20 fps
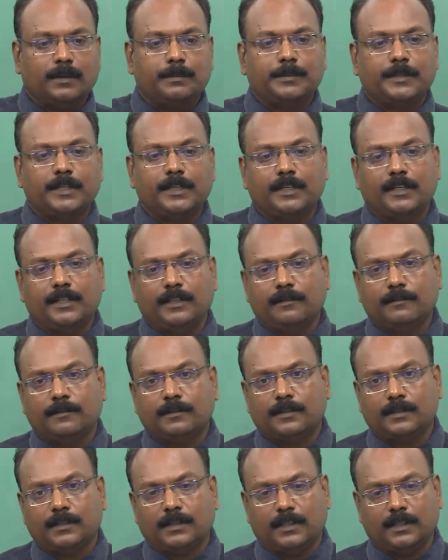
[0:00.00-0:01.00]

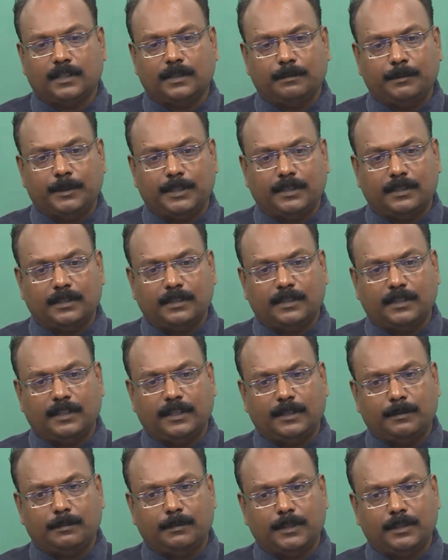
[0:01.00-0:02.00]
objectives, and the mission
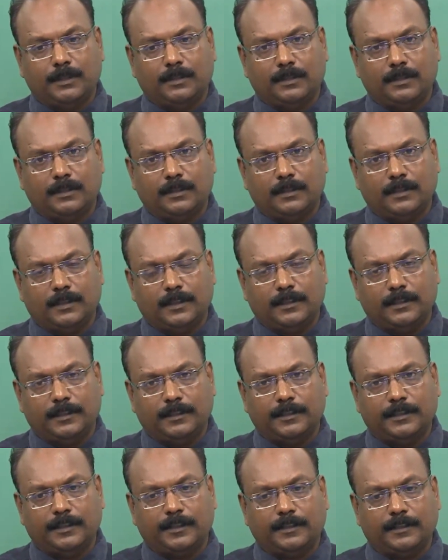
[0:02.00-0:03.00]
statements and the
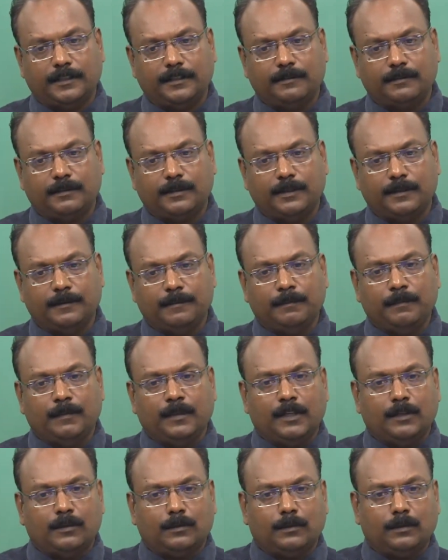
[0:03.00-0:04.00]
directives.
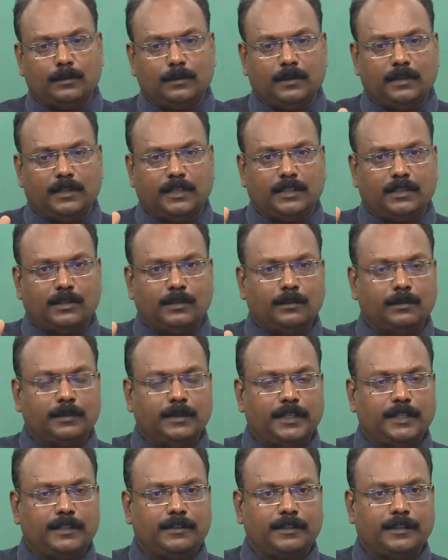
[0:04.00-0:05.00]
So that's how
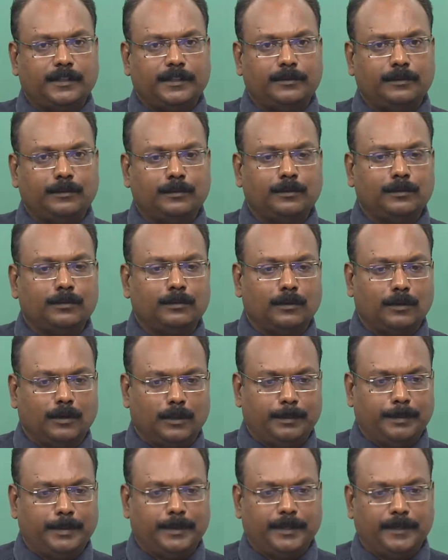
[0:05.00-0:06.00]
they try to
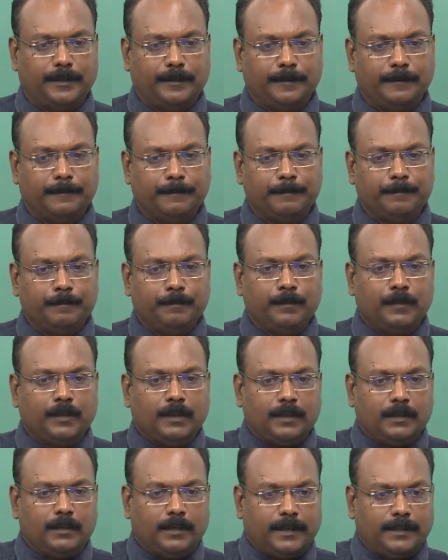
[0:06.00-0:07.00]
operate.
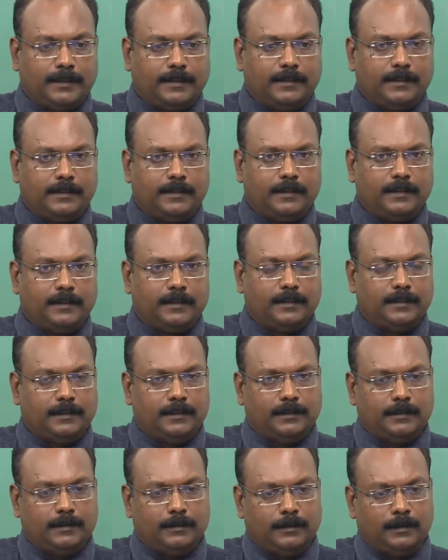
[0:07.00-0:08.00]
As I said,
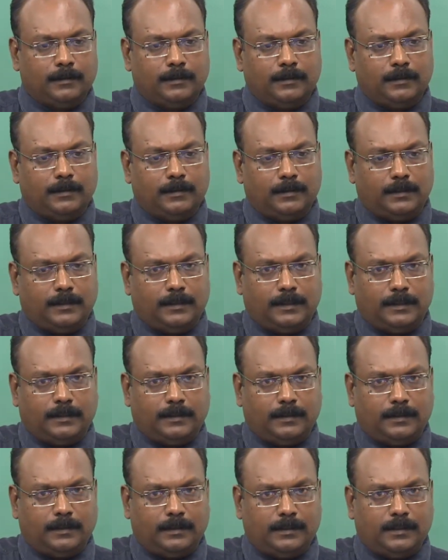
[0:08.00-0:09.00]
there
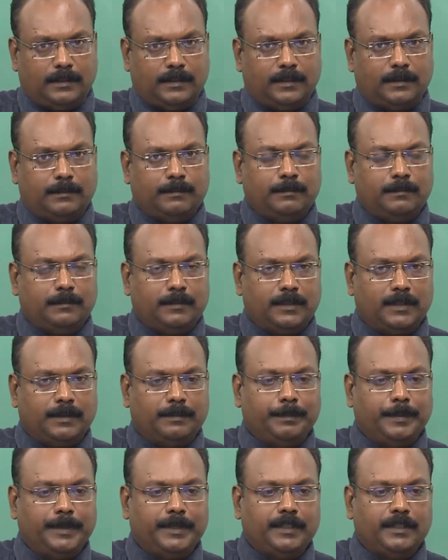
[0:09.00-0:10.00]
are some
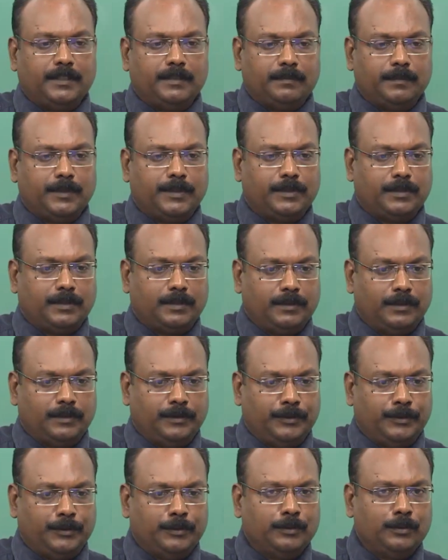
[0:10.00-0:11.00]
companies which
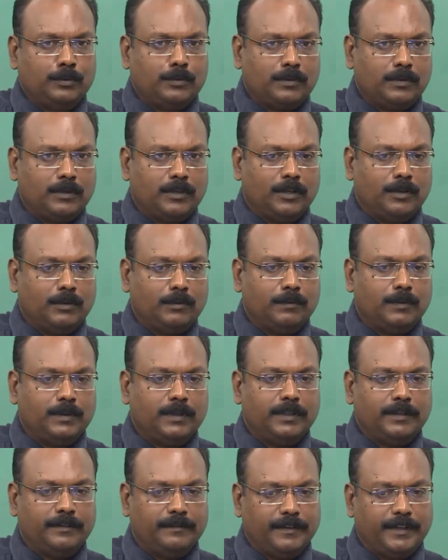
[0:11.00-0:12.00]
use
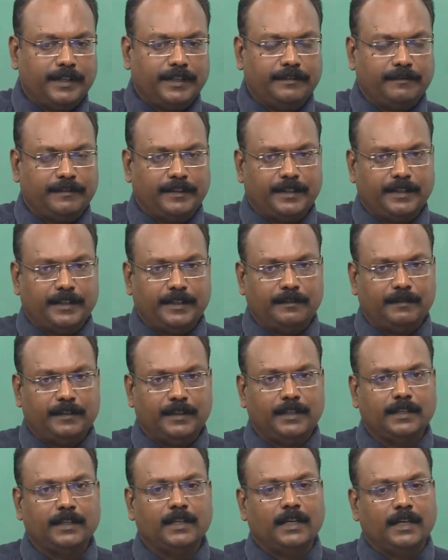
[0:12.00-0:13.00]
downward very
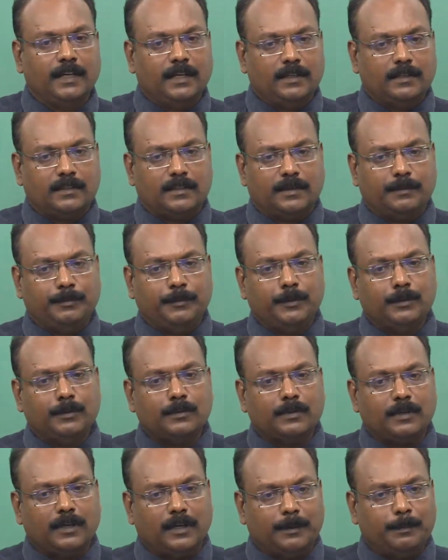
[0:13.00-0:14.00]
effectively, some
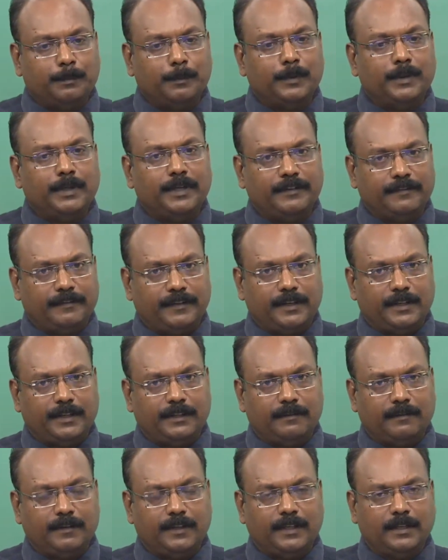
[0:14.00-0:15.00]
use upward
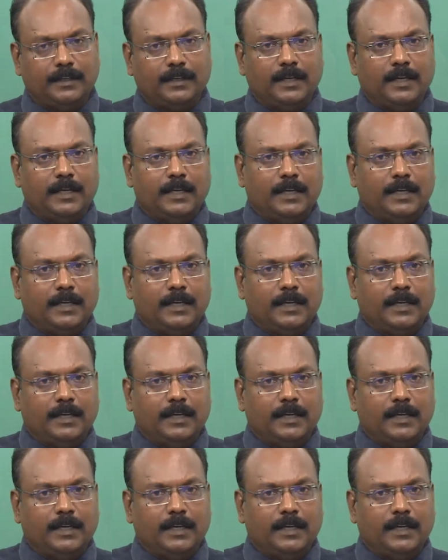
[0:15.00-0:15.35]
effectively,